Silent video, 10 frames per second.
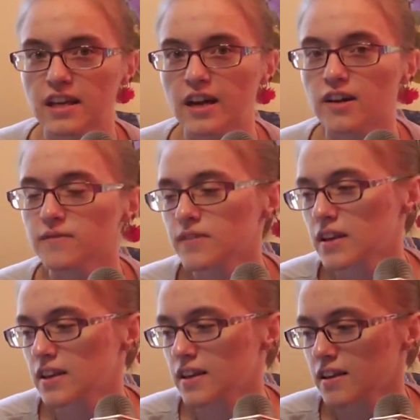care.
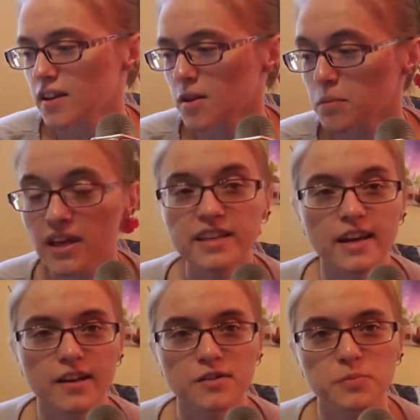Blake
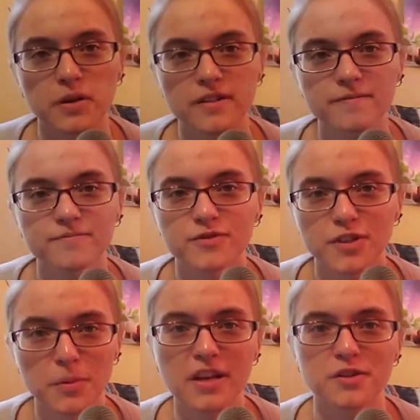cares, but
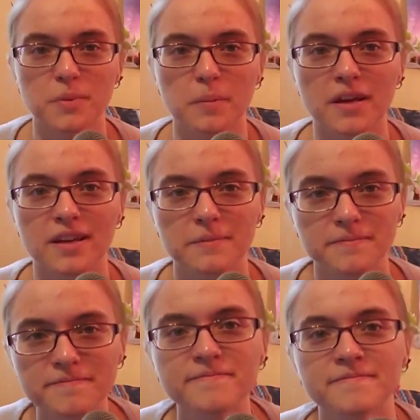nobody cares about Blake.
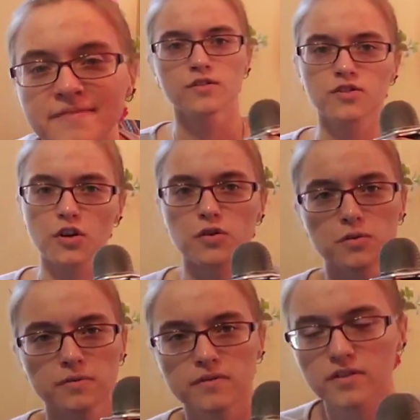
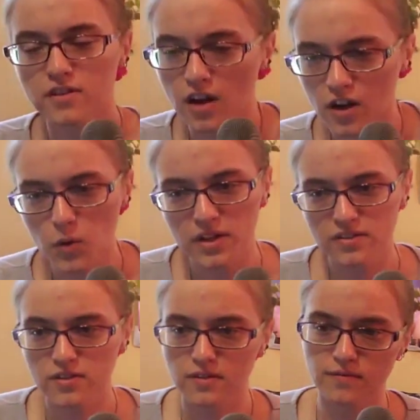So
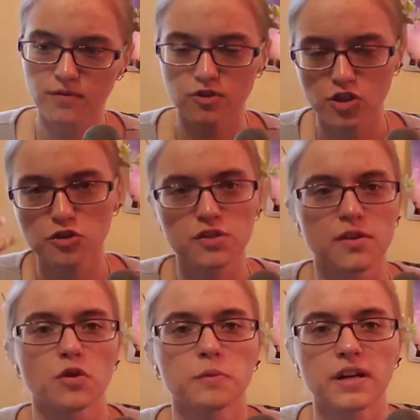Conquest shoos
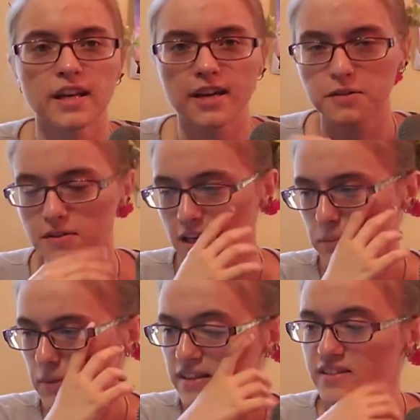everybody out
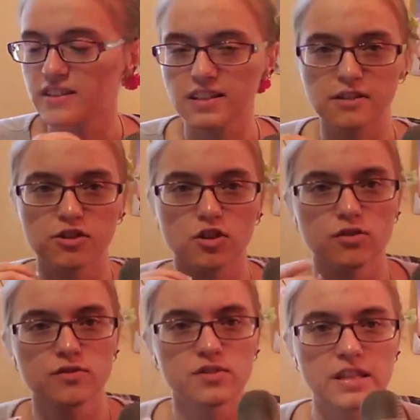and basically
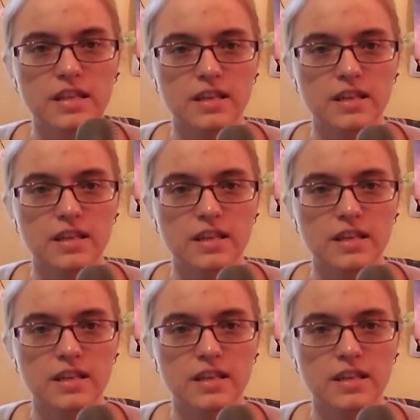turns